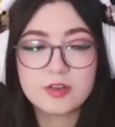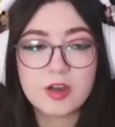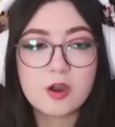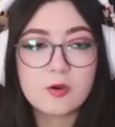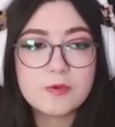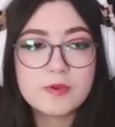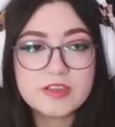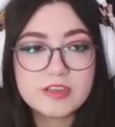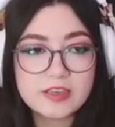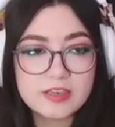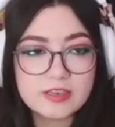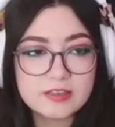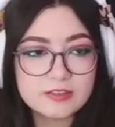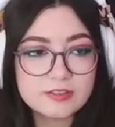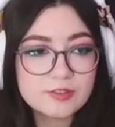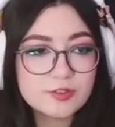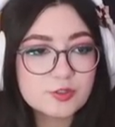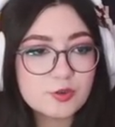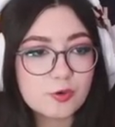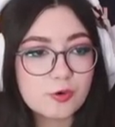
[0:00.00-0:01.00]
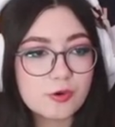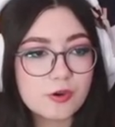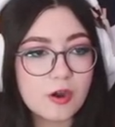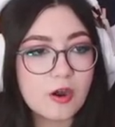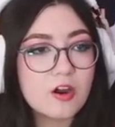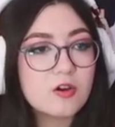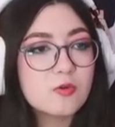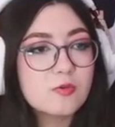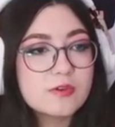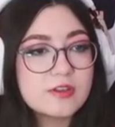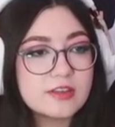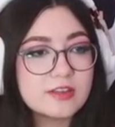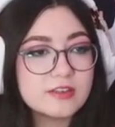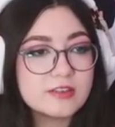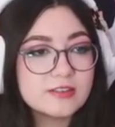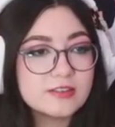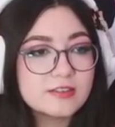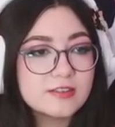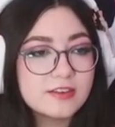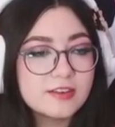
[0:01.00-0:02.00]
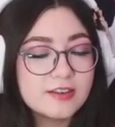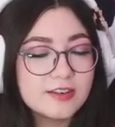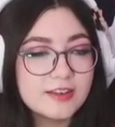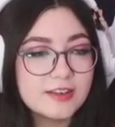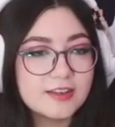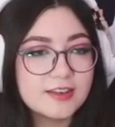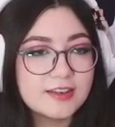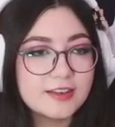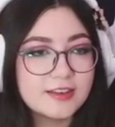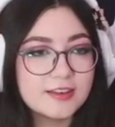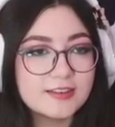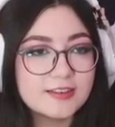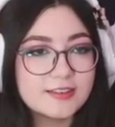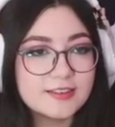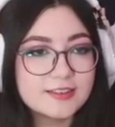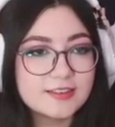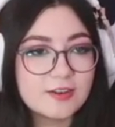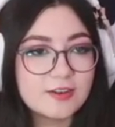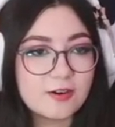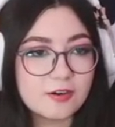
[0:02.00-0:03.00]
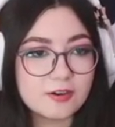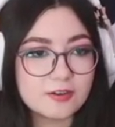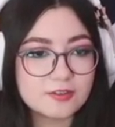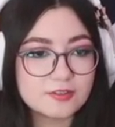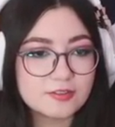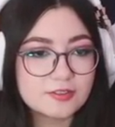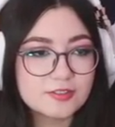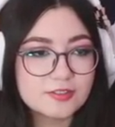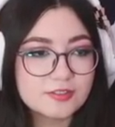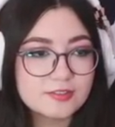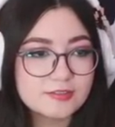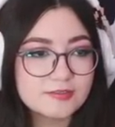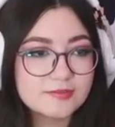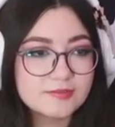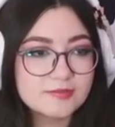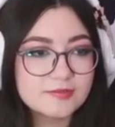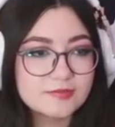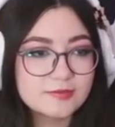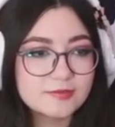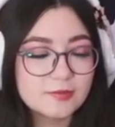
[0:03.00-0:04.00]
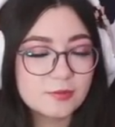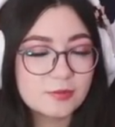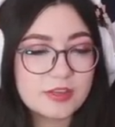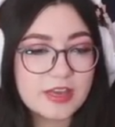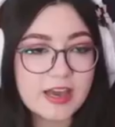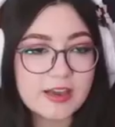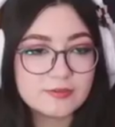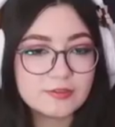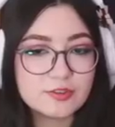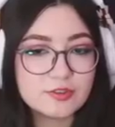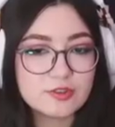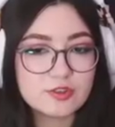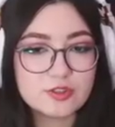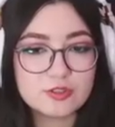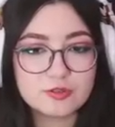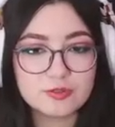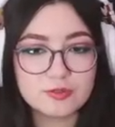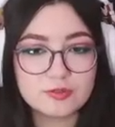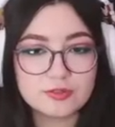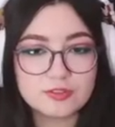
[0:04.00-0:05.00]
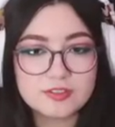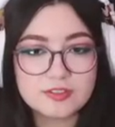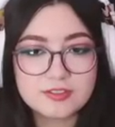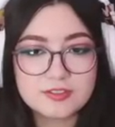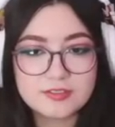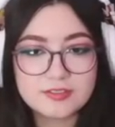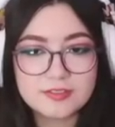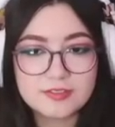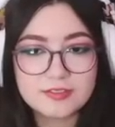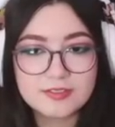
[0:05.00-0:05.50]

Are we geese or are we cars? We have to choose.